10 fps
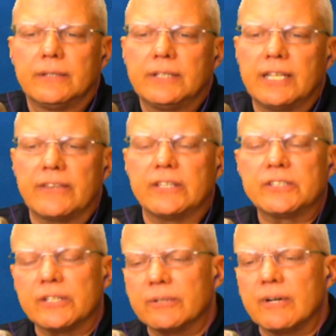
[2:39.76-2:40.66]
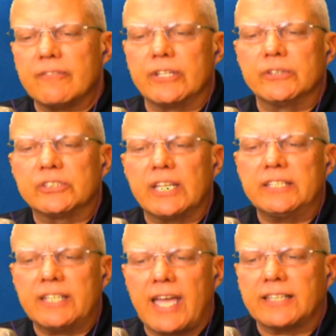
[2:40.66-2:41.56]
Now, the Internal Revenue sent
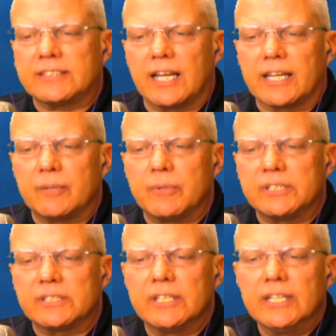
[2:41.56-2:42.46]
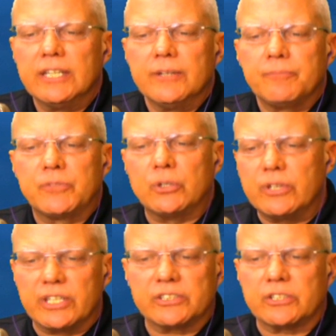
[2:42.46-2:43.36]
tax documents to
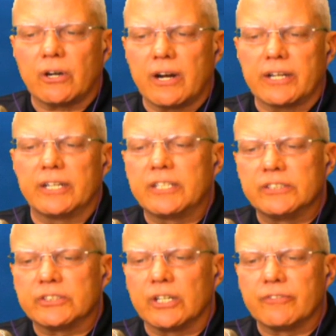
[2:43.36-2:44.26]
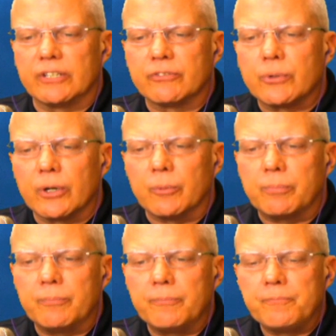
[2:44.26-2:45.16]
this targeted conservative group
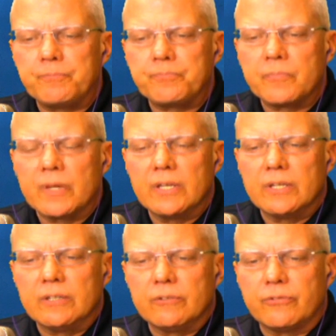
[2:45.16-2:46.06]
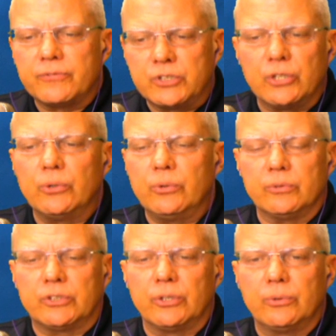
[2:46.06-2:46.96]
to,
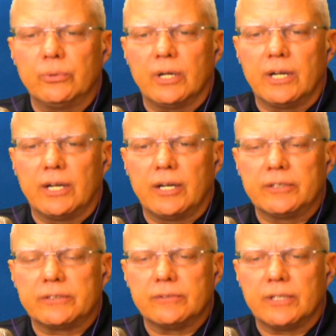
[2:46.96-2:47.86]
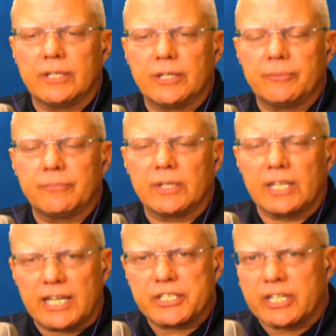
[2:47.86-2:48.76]
to uh, um,
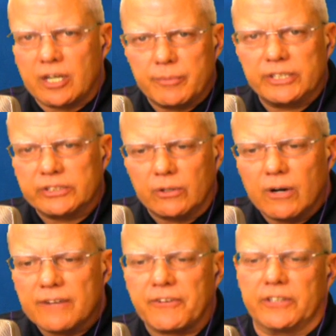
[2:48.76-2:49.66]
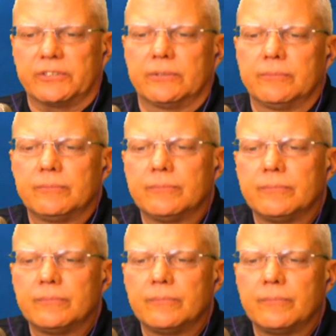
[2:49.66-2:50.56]
Elijah Cummings' office
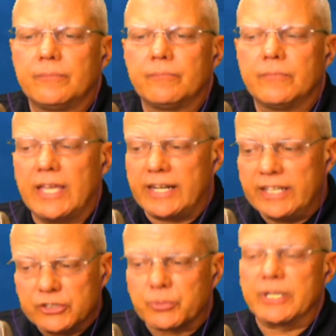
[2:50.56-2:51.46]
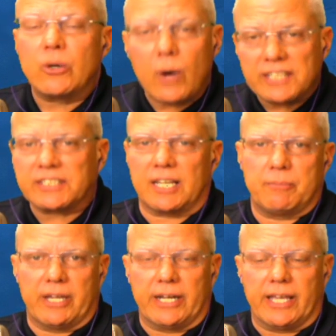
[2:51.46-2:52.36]
at his request, I
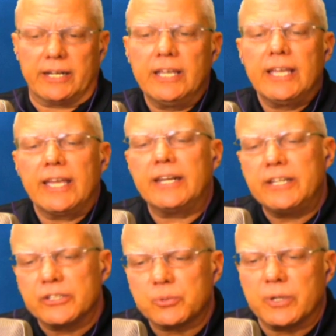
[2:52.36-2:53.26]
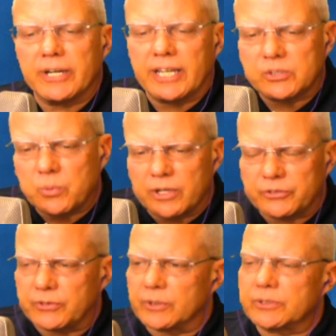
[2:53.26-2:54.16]
might add. And here's where it gets worse,
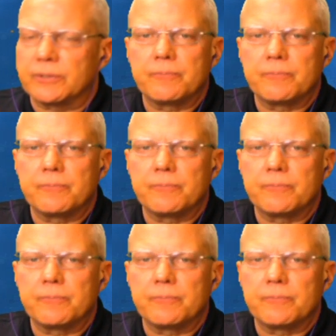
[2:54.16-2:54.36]
folks.